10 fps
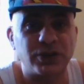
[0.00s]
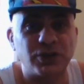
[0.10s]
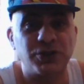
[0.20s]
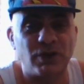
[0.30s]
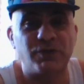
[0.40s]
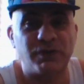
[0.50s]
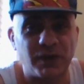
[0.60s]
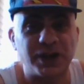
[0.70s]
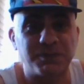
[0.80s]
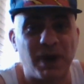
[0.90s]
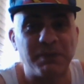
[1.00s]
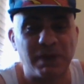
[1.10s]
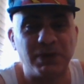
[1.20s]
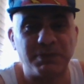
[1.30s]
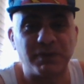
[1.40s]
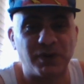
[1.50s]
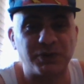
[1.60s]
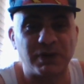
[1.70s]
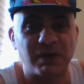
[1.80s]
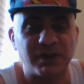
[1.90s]
I should have refreshed my memory before
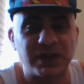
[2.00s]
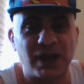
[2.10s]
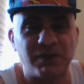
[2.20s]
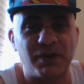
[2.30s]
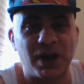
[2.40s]
doing a video. Very